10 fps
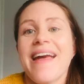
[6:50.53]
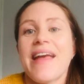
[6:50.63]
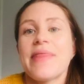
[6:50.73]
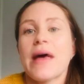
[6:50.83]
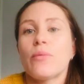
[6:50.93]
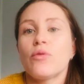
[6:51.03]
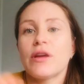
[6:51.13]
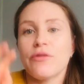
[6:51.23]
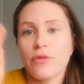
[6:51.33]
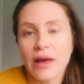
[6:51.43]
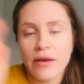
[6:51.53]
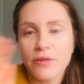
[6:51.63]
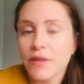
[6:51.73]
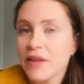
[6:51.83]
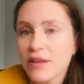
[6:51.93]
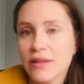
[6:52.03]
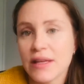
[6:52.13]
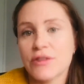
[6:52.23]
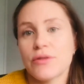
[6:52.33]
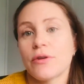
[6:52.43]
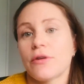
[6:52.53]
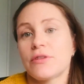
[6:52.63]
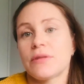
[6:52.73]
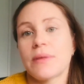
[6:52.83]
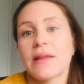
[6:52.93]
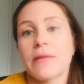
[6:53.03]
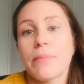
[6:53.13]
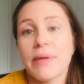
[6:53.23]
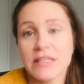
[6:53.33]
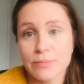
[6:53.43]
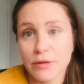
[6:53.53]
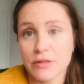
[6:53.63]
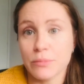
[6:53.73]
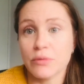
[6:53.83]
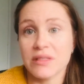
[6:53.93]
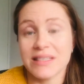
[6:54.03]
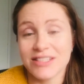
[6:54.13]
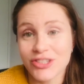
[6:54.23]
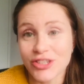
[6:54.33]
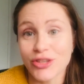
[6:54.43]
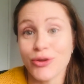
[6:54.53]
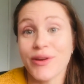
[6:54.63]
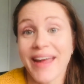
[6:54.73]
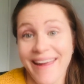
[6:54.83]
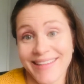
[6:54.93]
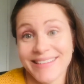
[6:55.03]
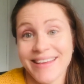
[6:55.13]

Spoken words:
and that will give you everything you need to know to make the best possible decision you can.